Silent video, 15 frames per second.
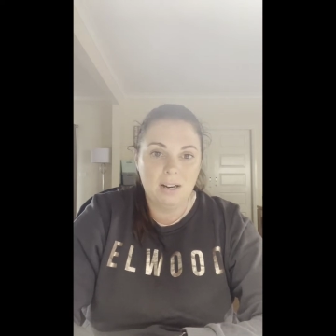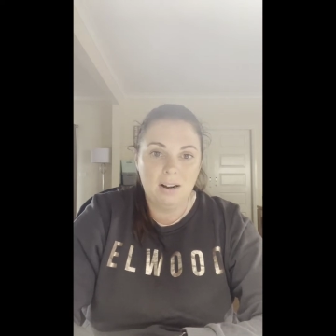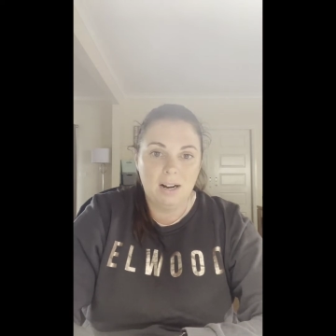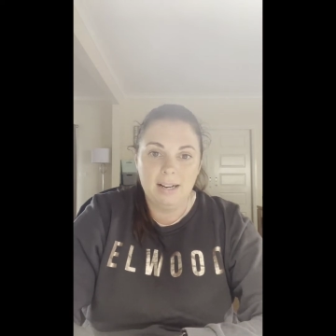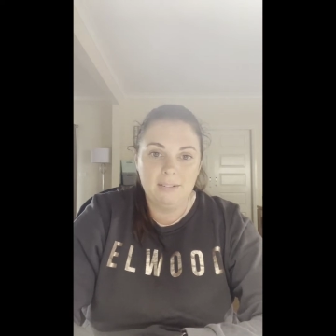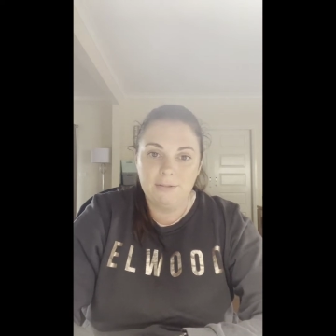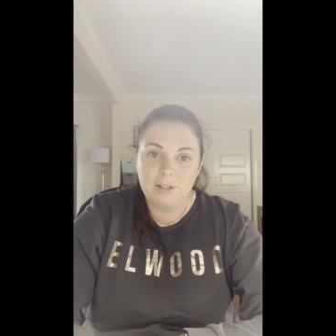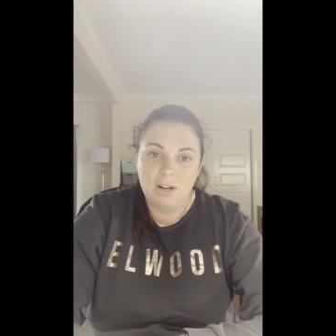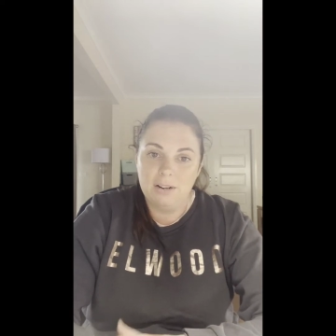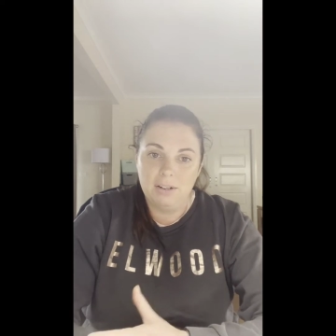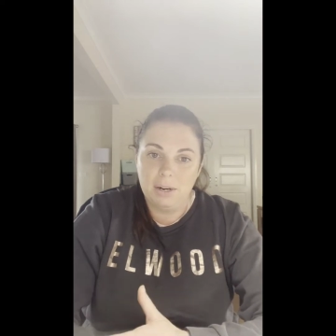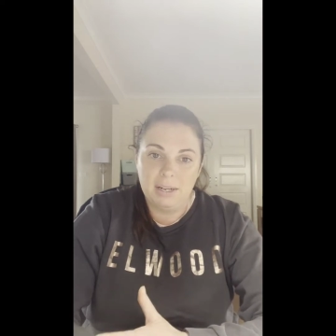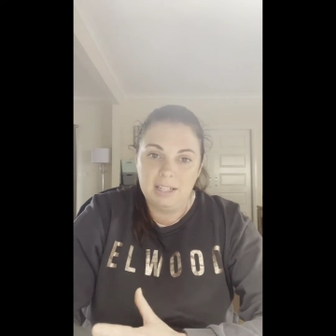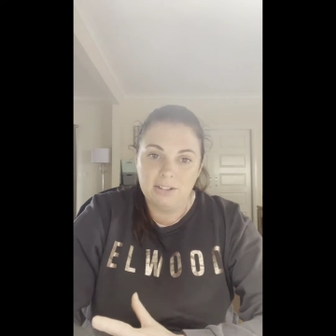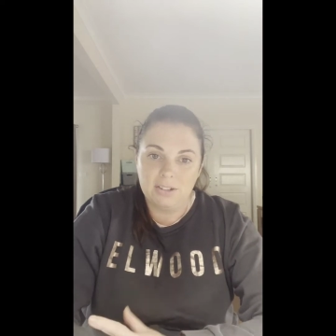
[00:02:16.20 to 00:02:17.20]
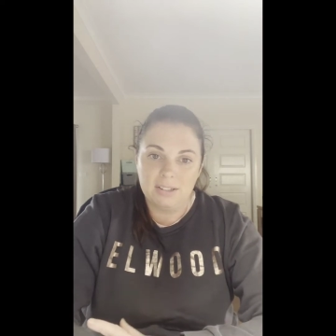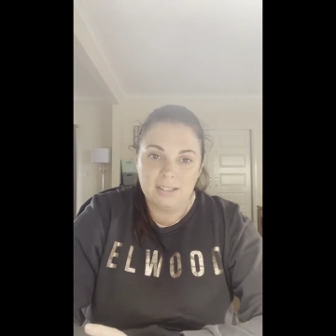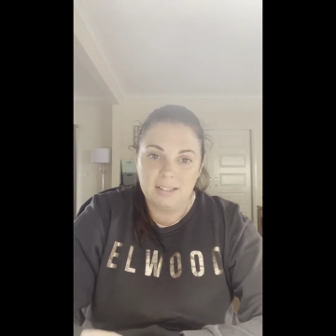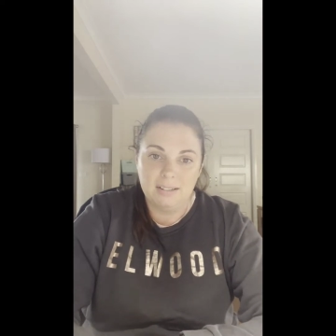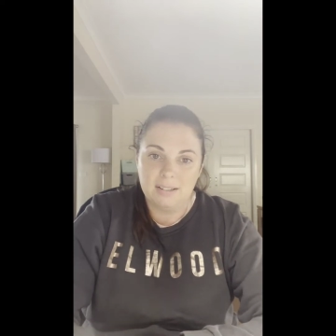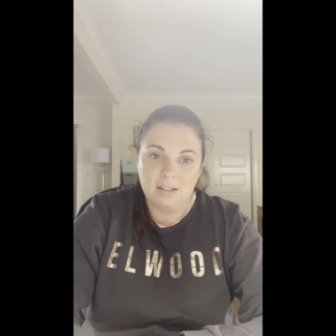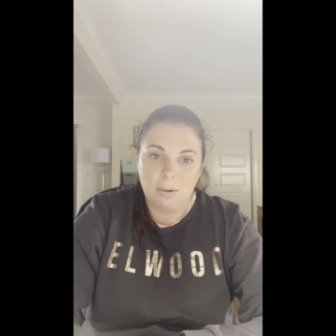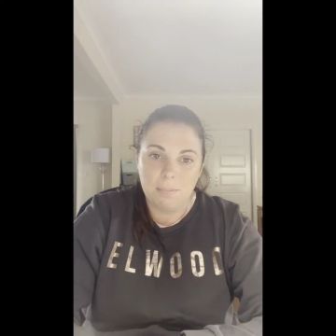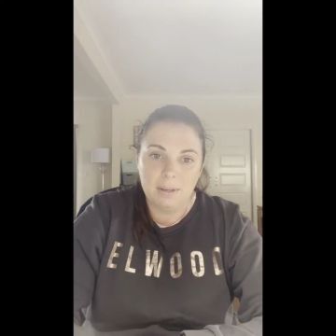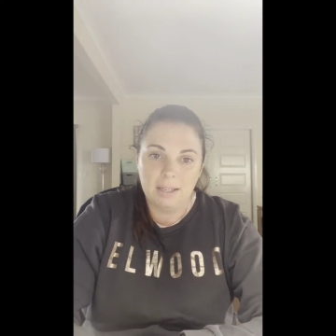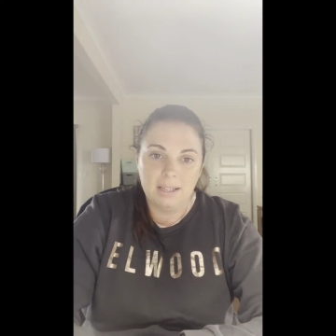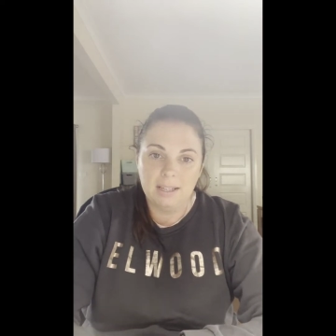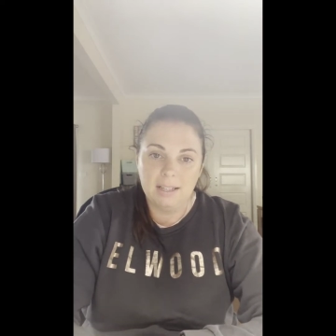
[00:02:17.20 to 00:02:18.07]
I've got no interest in stopping.